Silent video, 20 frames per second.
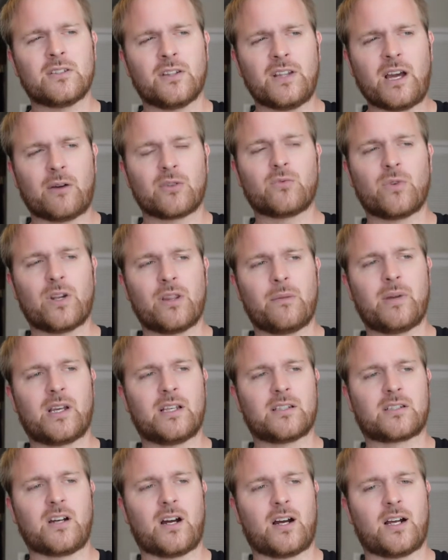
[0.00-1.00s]
So that was one of the
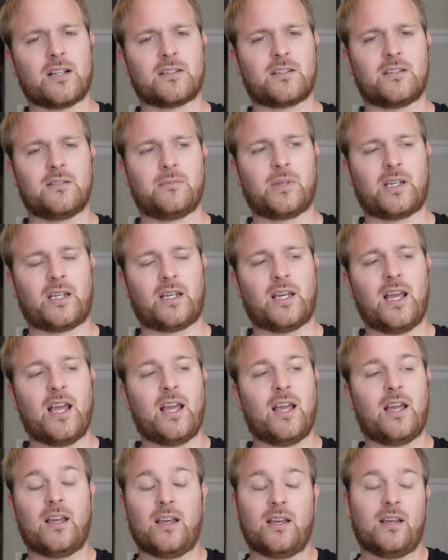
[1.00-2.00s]
biggest cons to me.
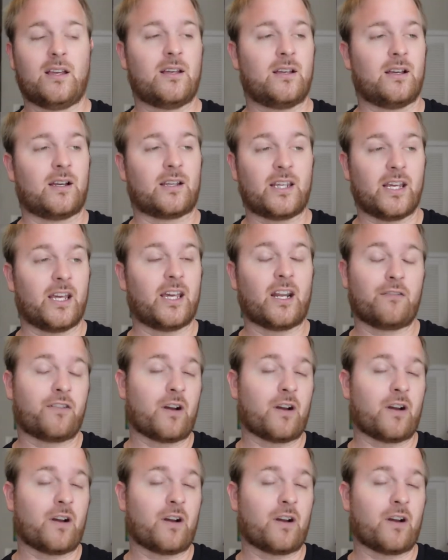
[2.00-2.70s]
Again,